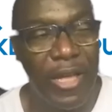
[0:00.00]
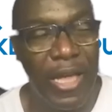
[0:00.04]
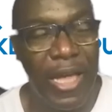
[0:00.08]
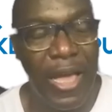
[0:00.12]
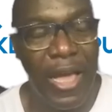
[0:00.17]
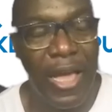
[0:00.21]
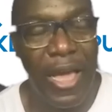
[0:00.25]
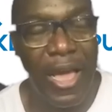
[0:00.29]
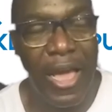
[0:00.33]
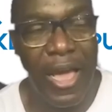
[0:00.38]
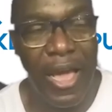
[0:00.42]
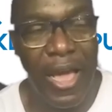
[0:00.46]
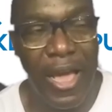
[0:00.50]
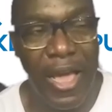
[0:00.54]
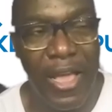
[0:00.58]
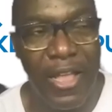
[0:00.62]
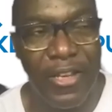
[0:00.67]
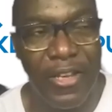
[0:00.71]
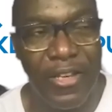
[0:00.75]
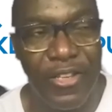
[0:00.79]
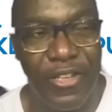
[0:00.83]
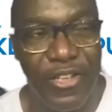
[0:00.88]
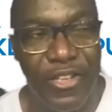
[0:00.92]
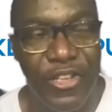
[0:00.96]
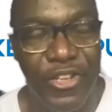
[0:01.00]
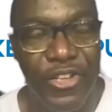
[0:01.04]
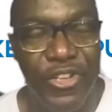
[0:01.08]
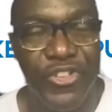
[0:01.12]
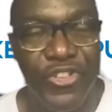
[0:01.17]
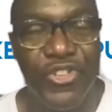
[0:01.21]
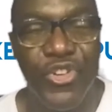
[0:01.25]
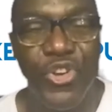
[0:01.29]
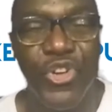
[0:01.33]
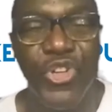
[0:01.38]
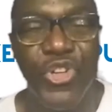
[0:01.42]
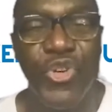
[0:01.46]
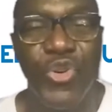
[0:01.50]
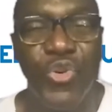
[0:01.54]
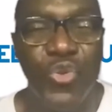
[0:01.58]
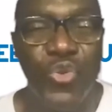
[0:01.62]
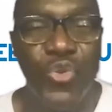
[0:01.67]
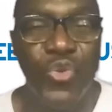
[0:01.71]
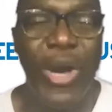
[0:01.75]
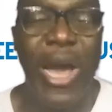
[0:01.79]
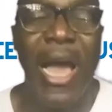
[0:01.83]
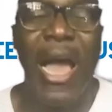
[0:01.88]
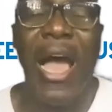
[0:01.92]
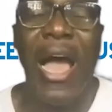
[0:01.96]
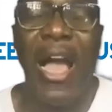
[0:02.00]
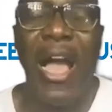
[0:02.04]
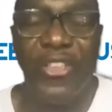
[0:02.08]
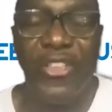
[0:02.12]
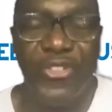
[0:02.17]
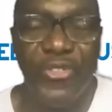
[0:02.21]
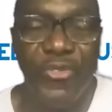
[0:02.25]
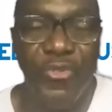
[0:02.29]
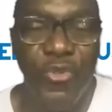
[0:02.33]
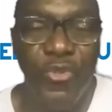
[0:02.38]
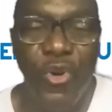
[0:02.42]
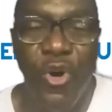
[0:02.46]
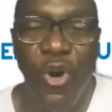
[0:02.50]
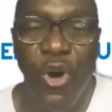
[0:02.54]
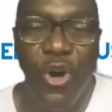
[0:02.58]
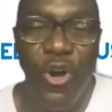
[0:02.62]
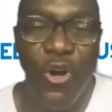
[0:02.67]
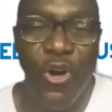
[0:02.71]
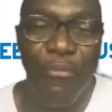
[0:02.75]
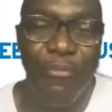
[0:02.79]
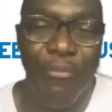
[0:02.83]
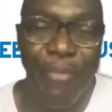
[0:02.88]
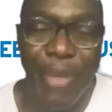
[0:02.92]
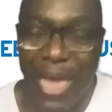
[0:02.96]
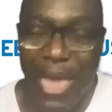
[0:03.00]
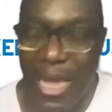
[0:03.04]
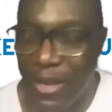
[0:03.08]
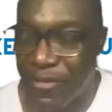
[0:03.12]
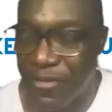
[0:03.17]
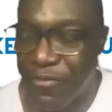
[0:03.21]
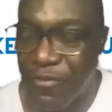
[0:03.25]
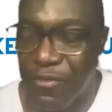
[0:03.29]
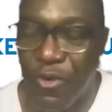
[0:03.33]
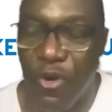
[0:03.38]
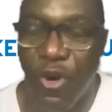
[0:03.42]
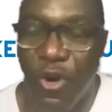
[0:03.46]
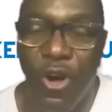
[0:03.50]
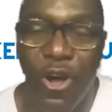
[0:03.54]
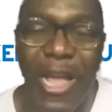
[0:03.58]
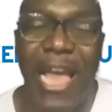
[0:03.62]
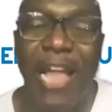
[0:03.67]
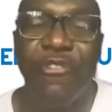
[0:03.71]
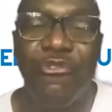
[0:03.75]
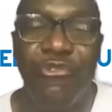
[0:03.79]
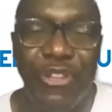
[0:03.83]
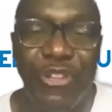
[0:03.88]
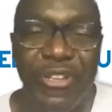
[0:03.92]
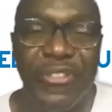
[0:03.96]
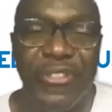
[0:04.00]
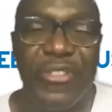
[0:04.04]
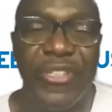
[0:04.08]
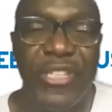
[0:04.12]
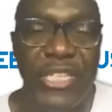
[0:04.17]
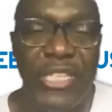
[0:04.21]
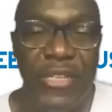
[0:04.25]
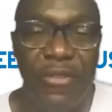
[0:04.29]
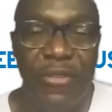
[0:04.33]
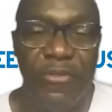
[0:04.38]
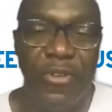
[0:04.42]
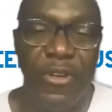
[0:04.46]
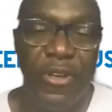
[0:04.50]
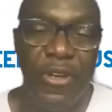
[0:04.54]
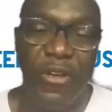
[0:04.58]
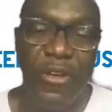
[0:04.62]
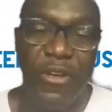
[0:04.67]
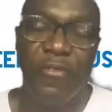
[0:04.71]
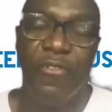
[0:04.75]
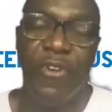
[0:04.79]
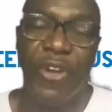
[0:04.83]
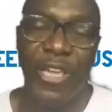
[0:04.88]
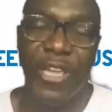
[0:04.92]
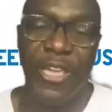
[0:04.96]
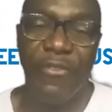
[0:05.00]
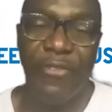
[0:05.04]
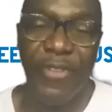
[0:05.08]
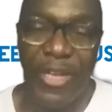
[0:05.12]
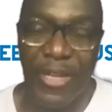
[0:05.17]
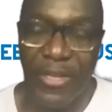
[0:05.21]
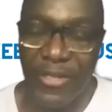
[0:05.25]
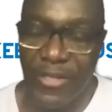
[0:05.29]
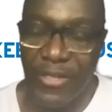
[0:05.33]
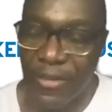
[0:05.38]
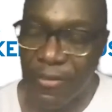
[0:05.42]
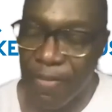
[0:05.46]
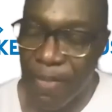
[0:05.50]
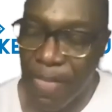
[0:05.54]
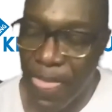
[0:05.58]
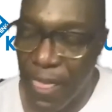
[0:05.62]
And so you asked for, begged for, and received forgiveness.